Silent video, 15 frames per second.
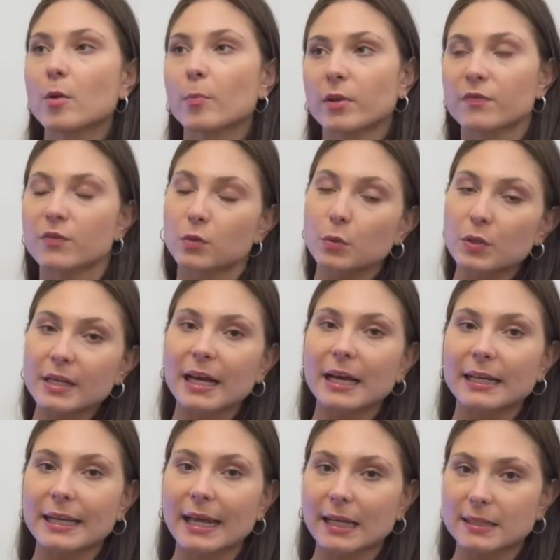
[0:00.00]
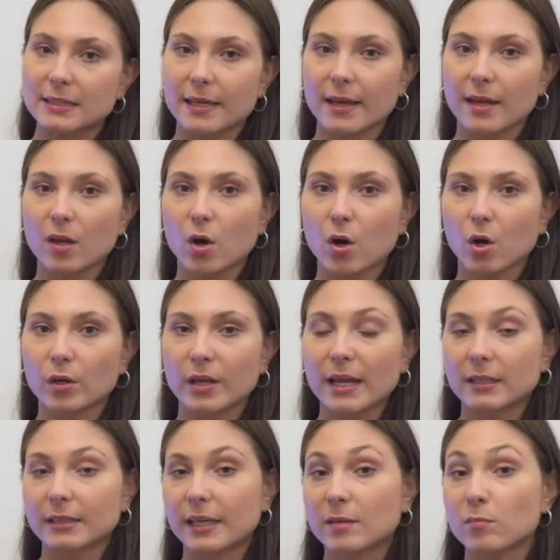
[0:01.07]
But if you're looking at an essay on
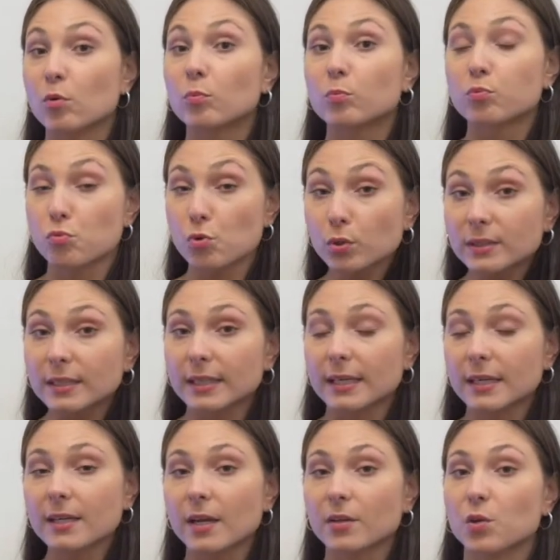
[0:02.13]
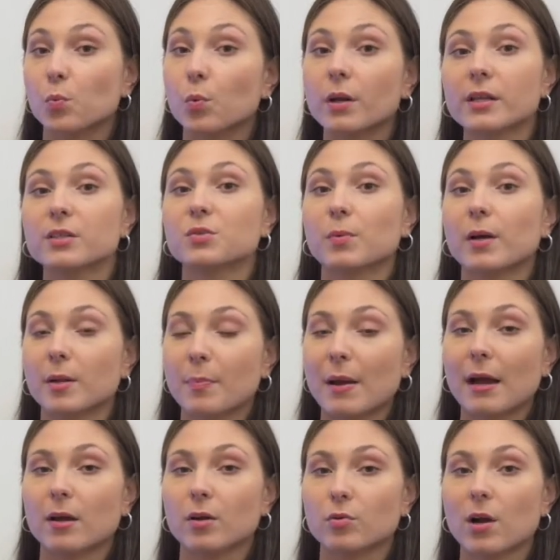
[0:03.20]
Eliot more broadly and you're wanting to write a
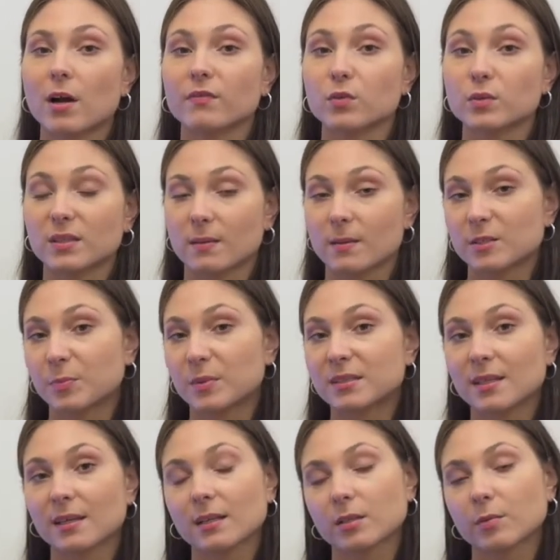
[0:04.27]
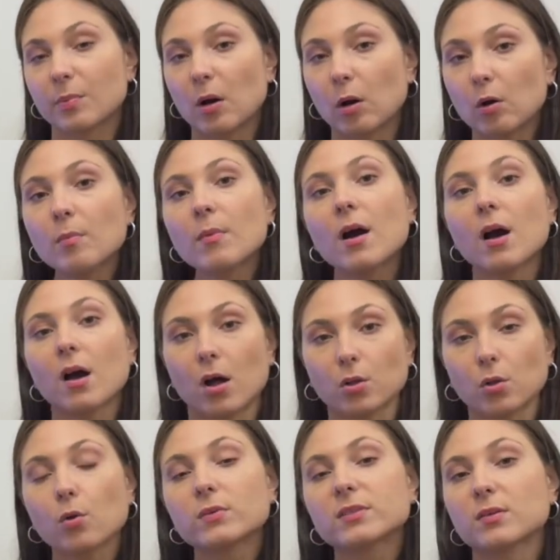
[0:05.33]
paragraph using this particular poem,
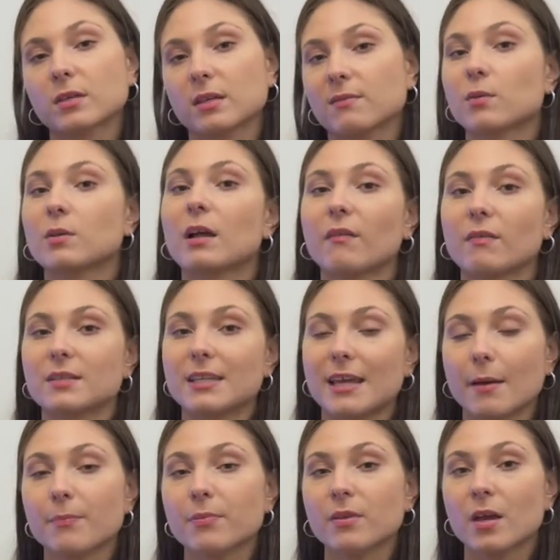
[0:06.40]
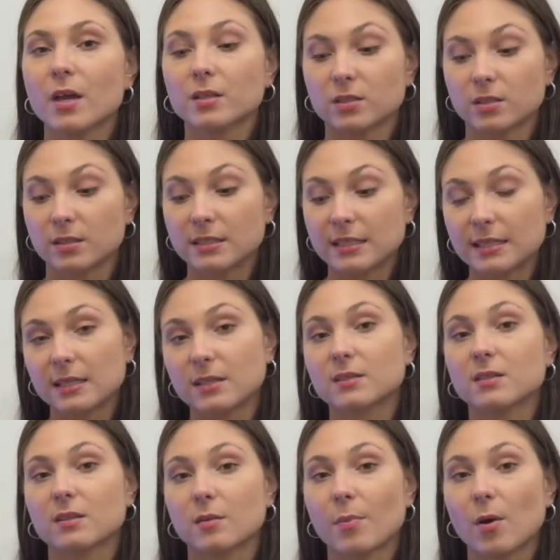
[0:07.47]
I'll also give you enough depth to dig
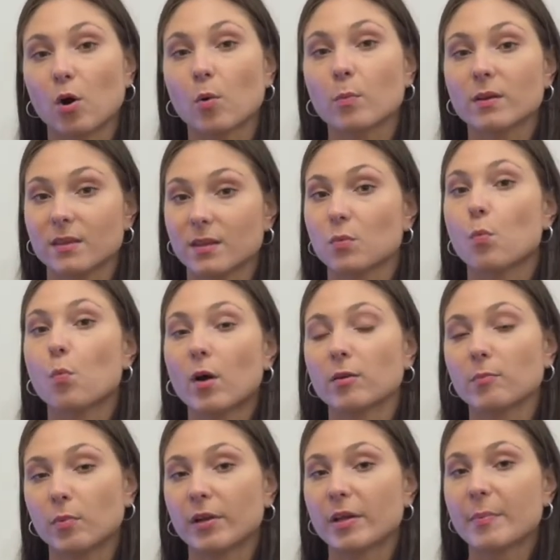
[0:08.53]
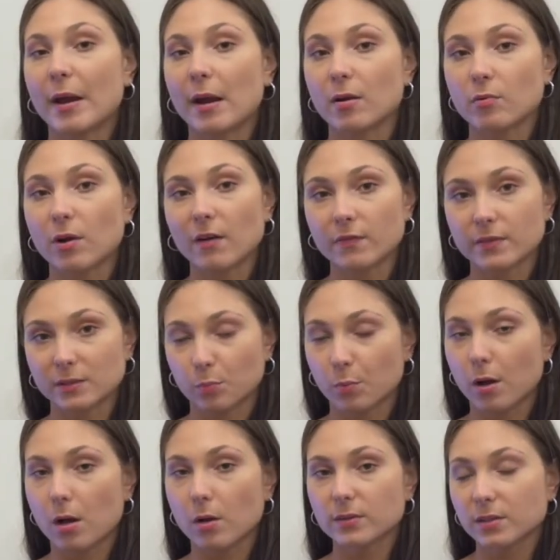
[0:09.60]
into the poem within one body paragraph as
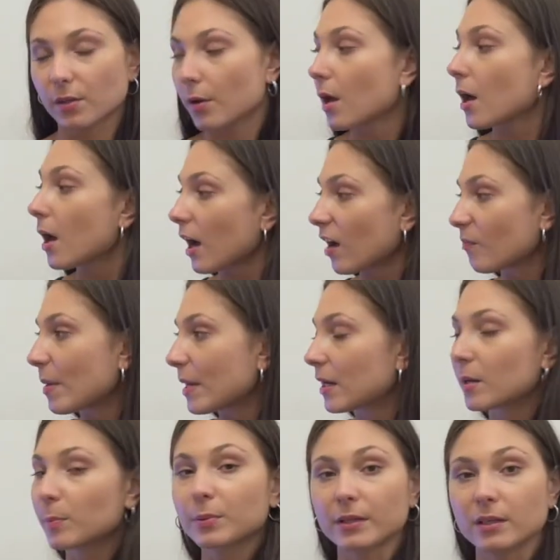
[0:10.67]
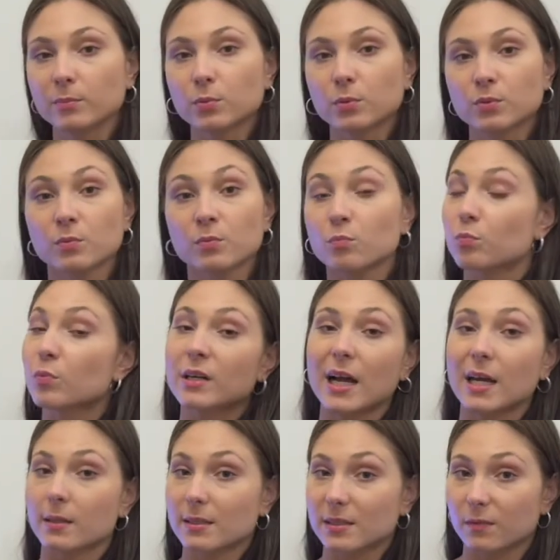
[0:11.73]
well. So I've made it applicable
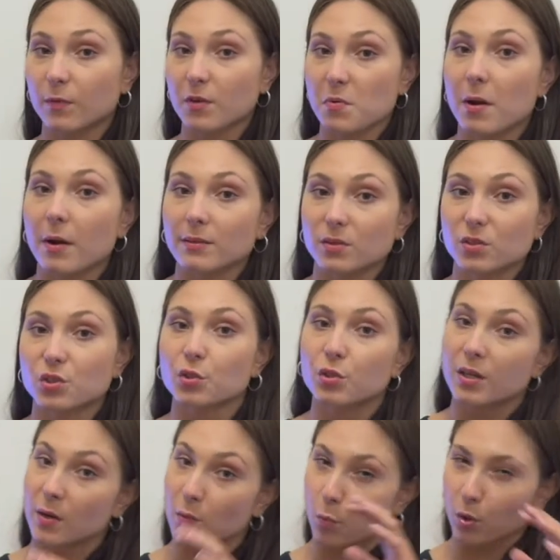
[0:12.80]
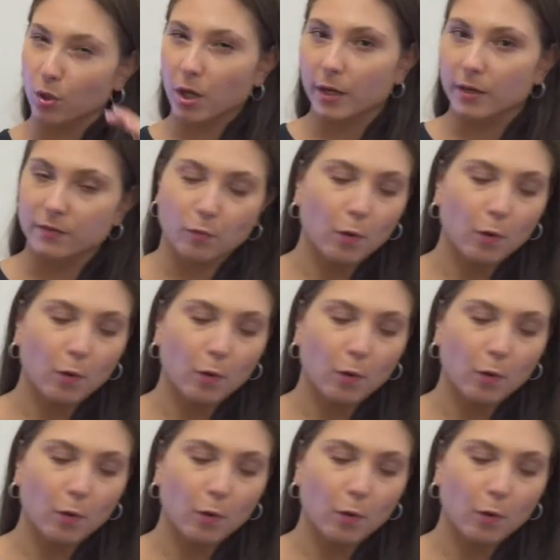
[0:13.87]
regardless of where you are as a student and what kind of